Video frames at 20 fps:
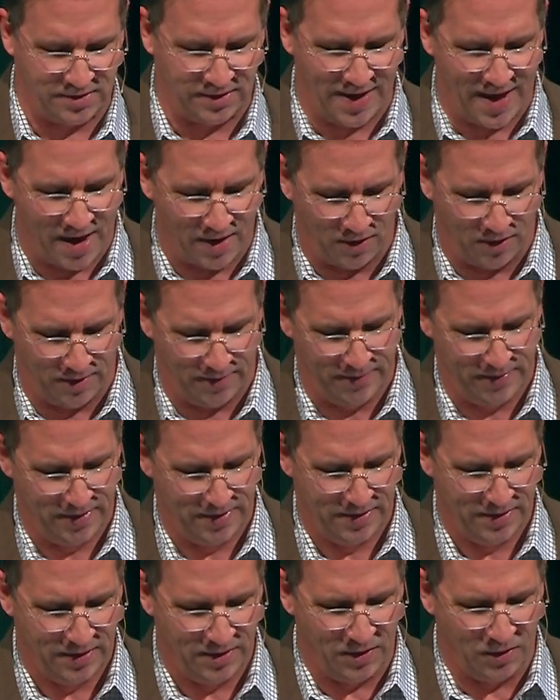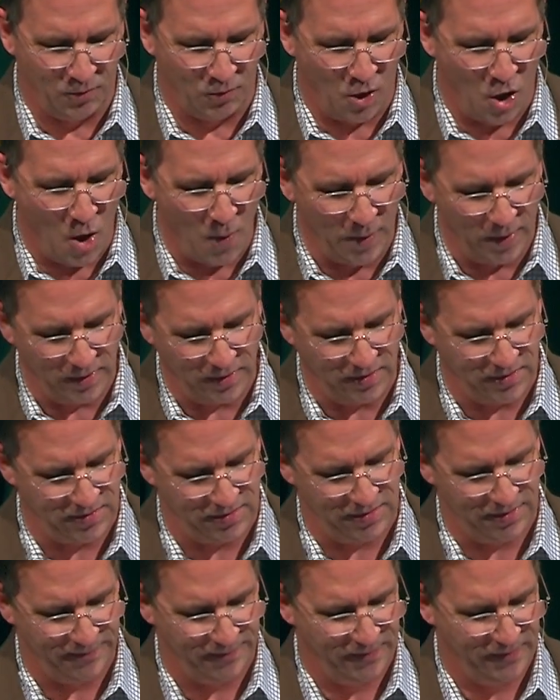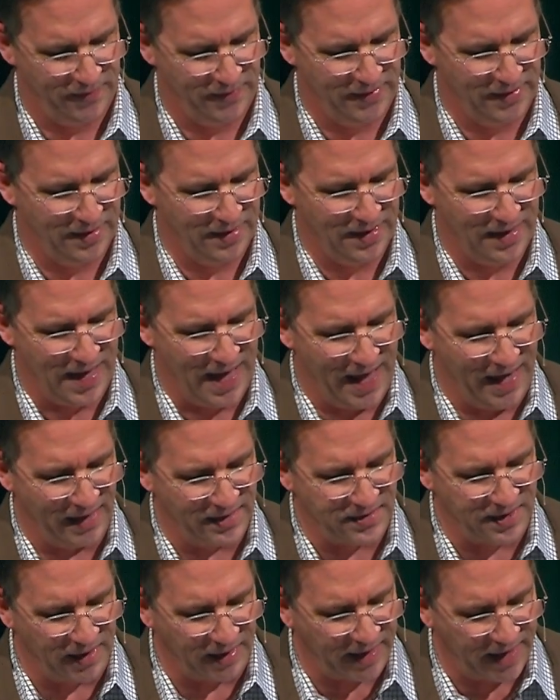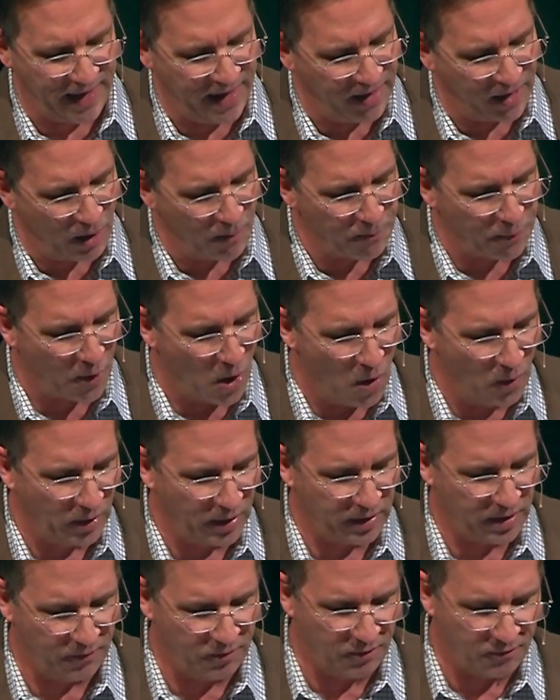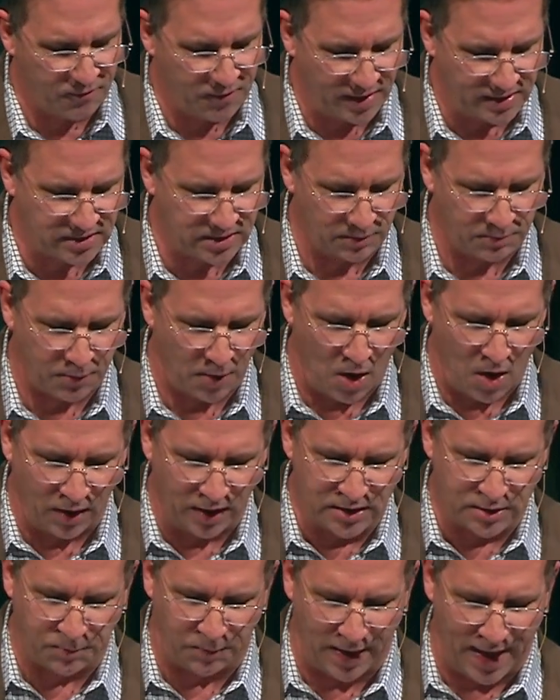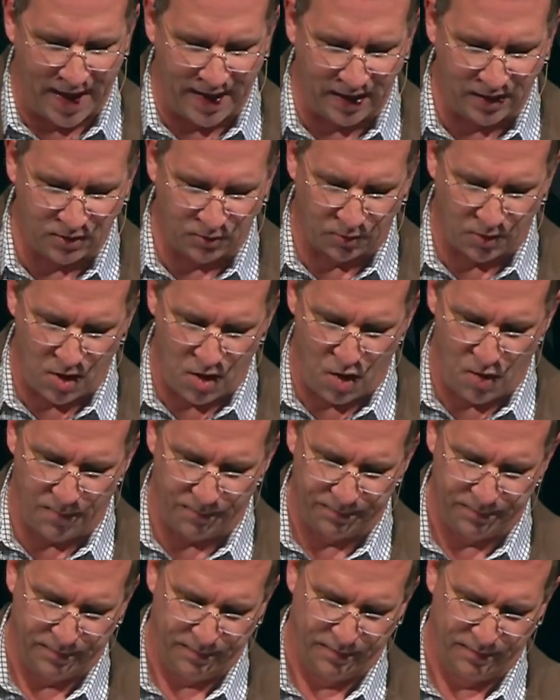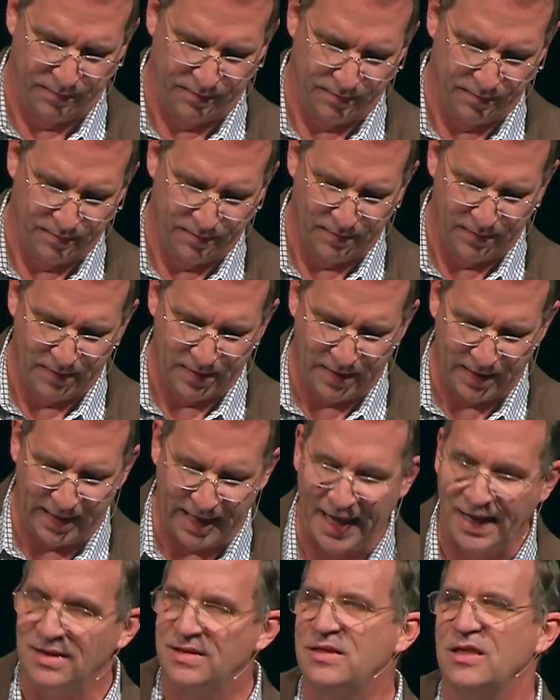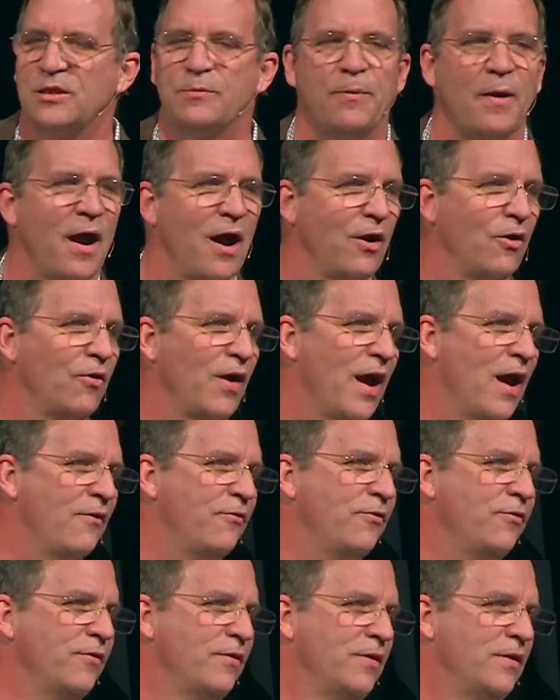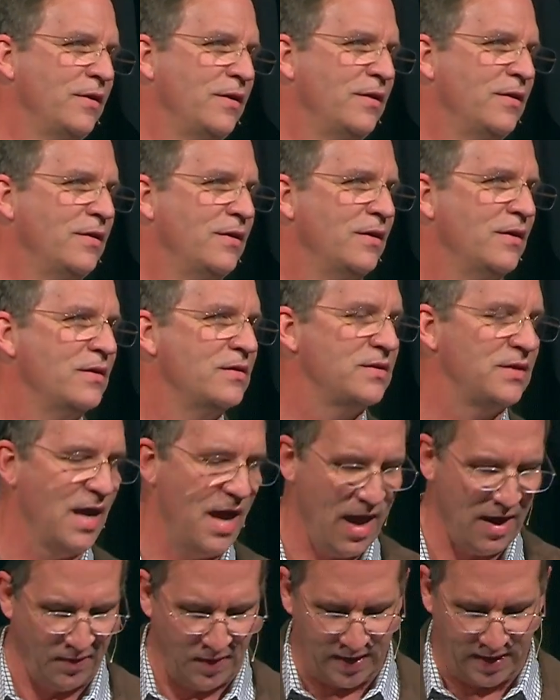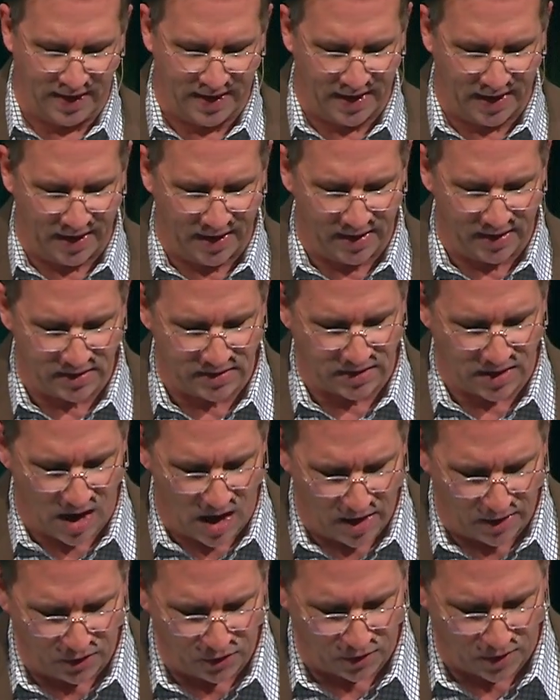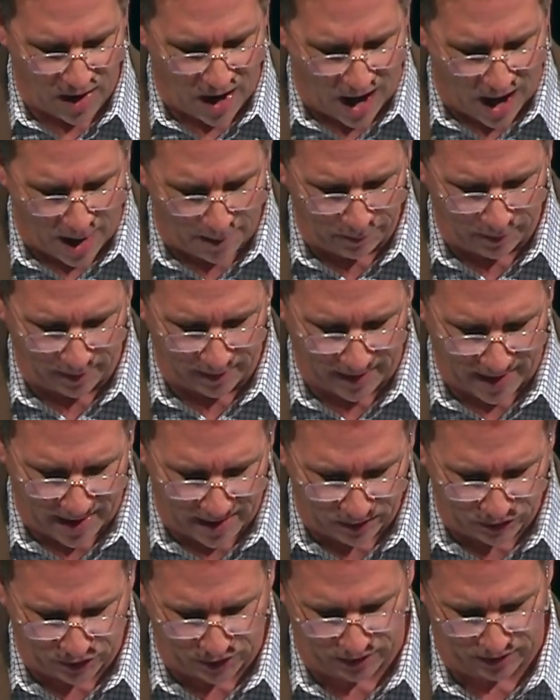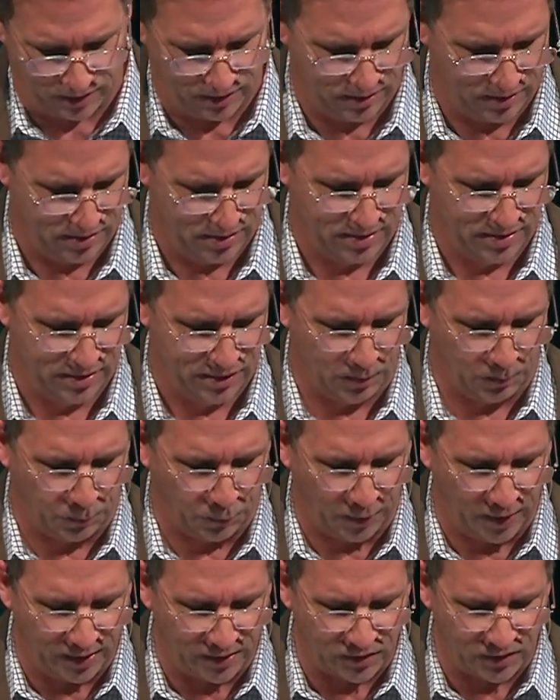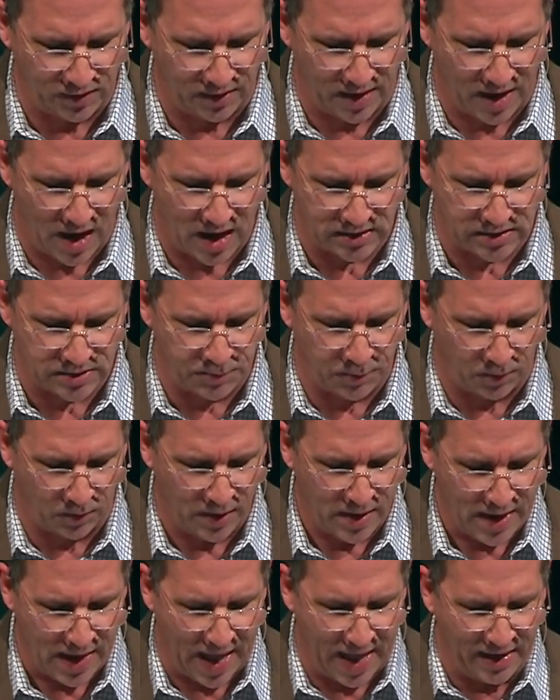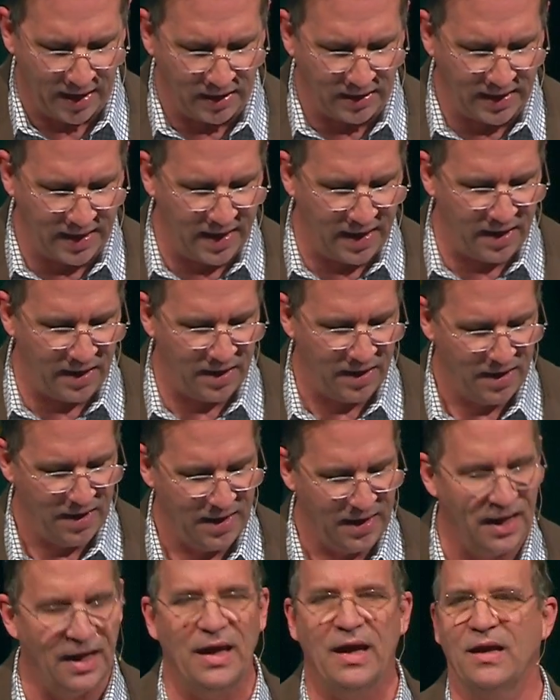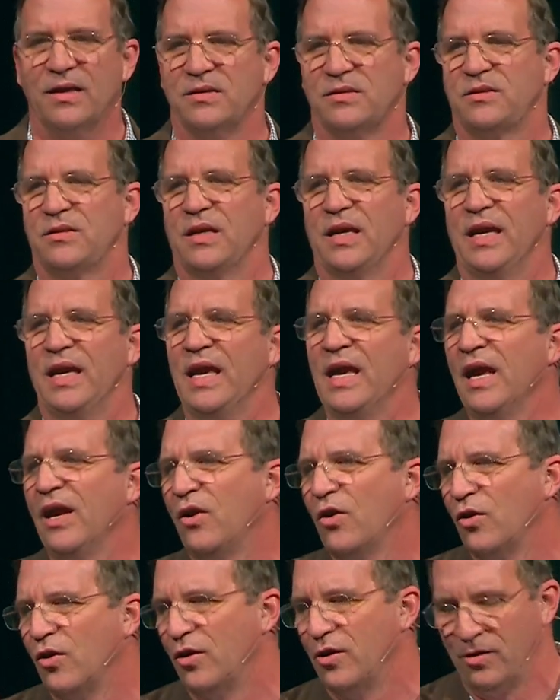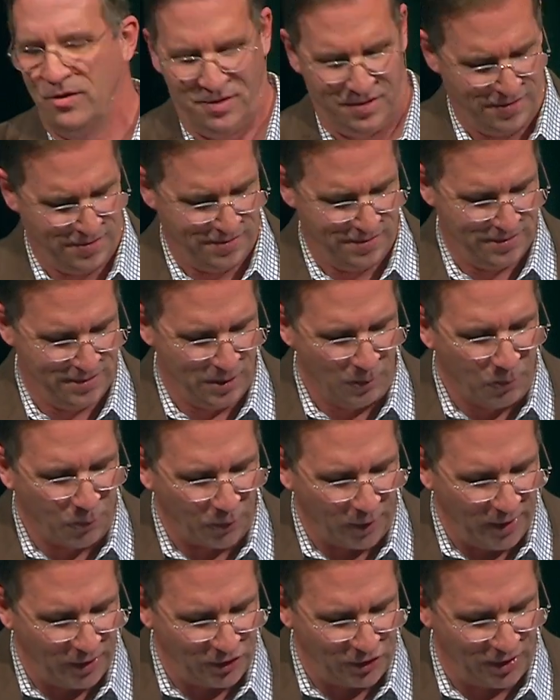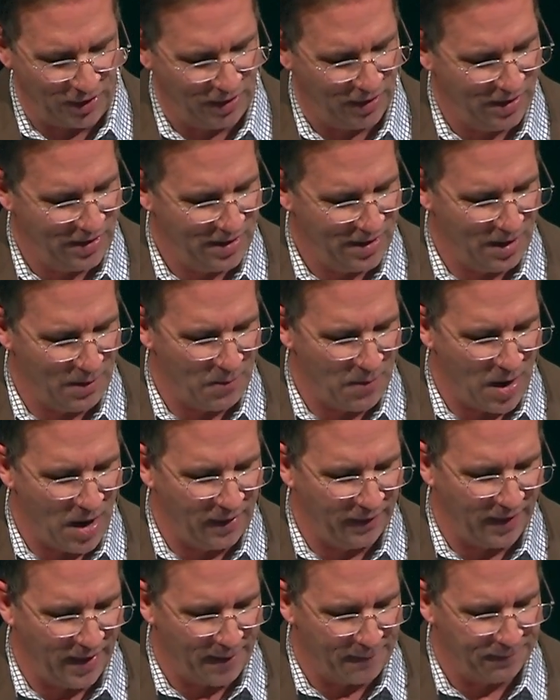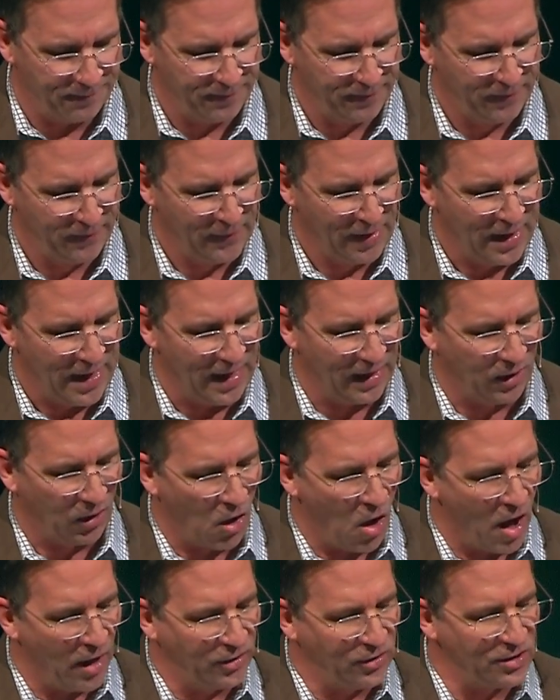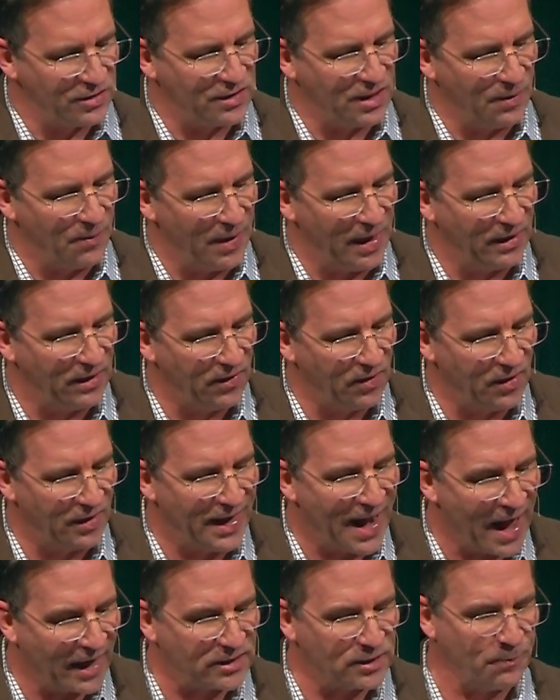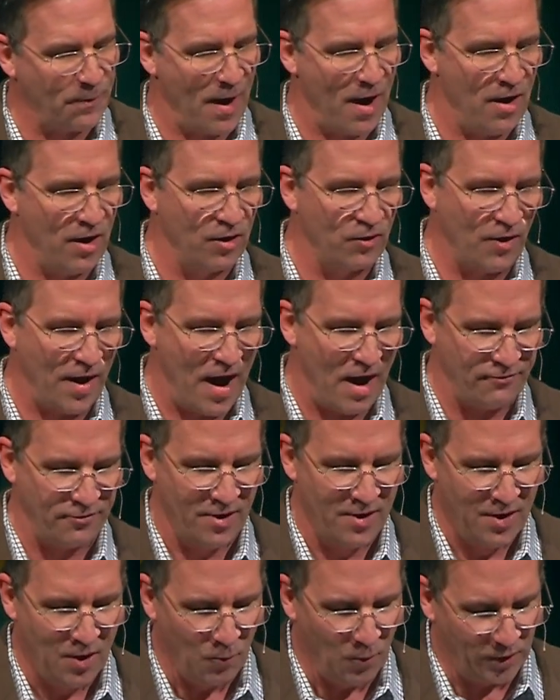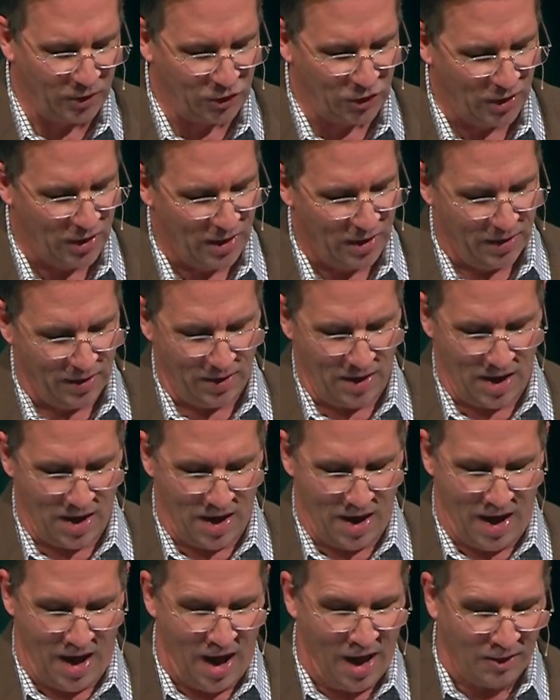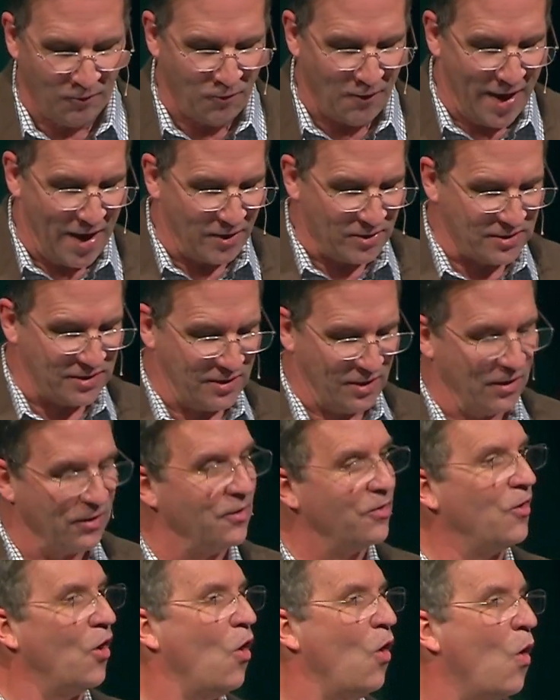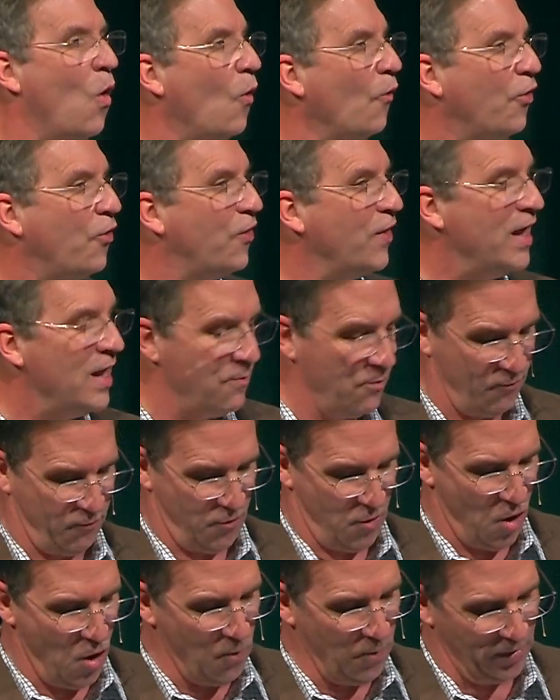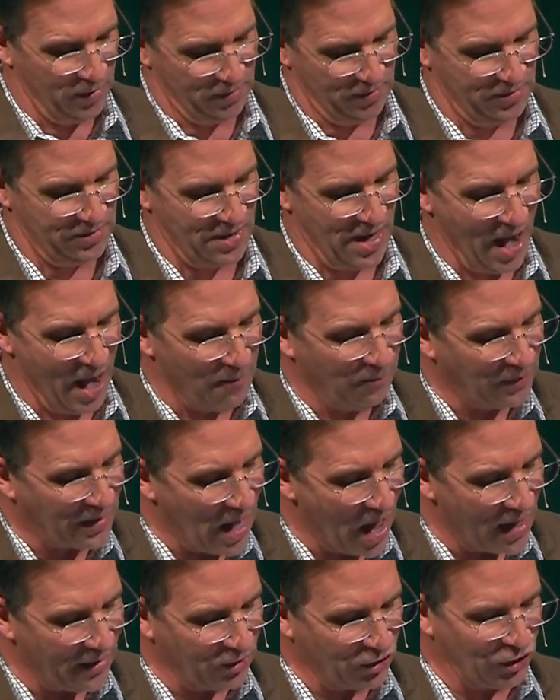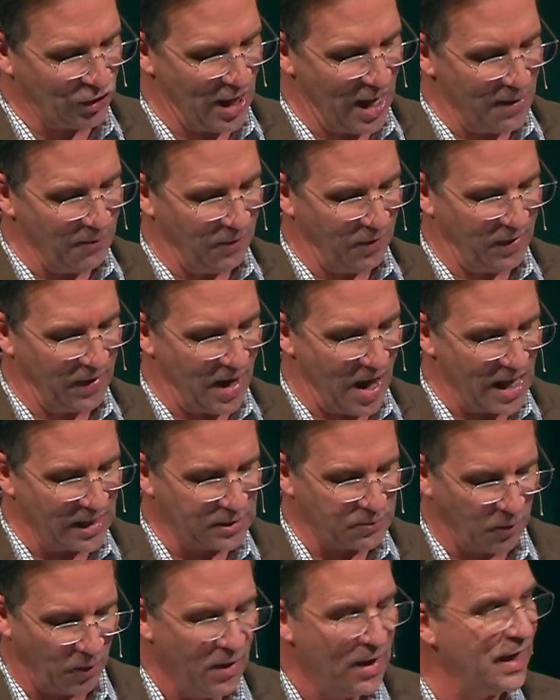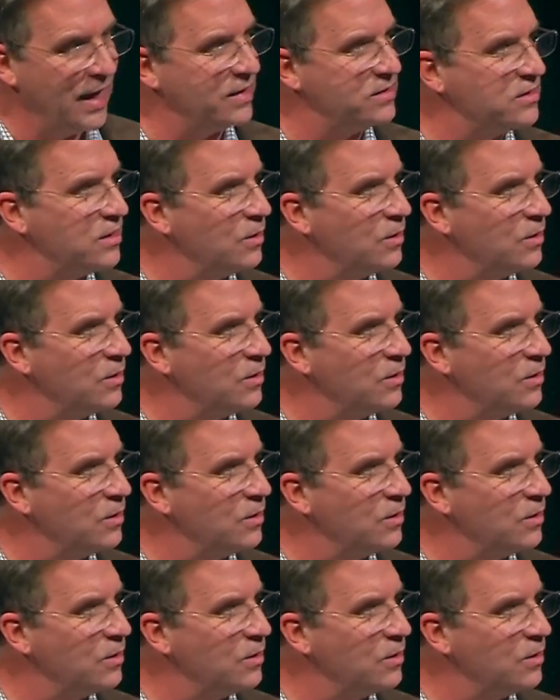letter to the Romans. And it's the key component of the visit Paul is planning to Rome. He ends this paragraph saying that he is under obligation to preach the gospel, and indeed, he is eager to preach it among them. It launches him into the next paragraph, which unveils the whole theme of Romans. I am not ashamed of the gospel. It's